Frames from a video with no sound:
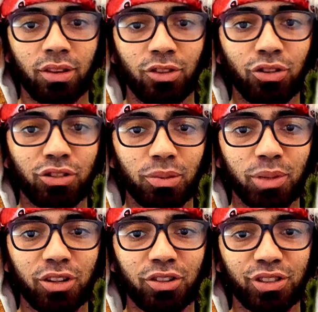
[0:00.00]
Don't tell me
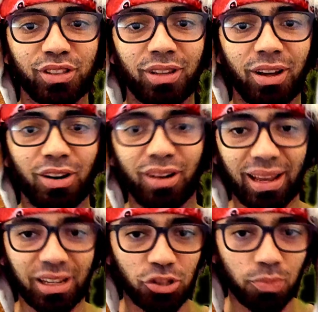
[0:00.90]
there is there are
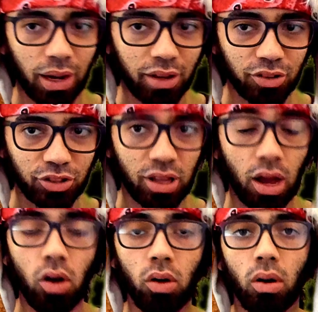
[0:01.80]
like spiders.
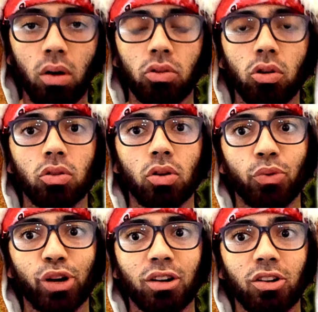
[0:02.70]
Oh, oh no, no.
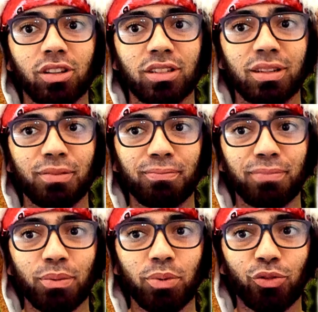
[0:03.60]
We're gonna see
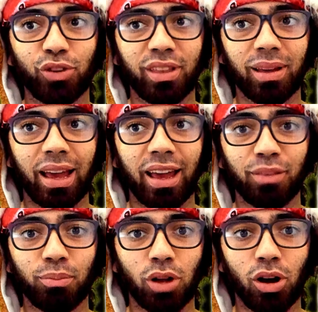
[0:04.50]
people with the
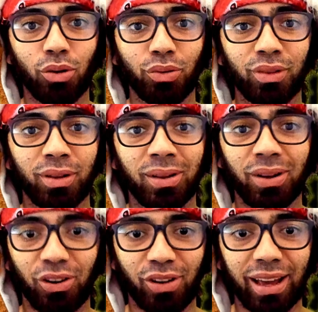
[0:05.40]
head blown.
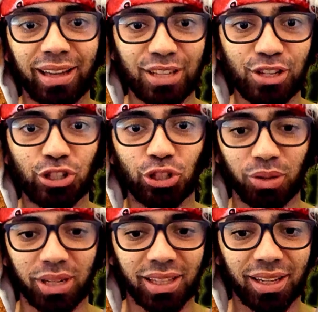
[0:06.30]
Okay, censor
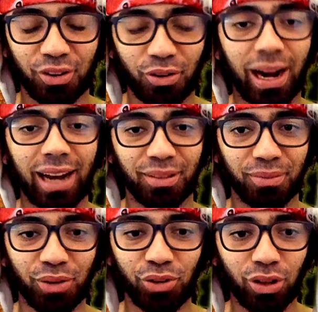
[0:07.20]
it. All right,
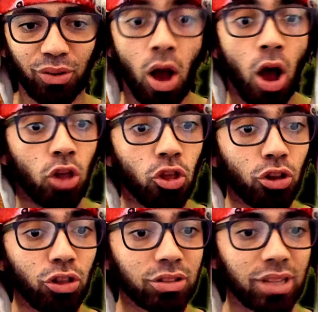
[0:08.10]
but we know. No,
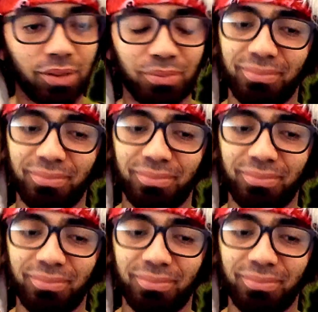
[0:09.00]
not. Um,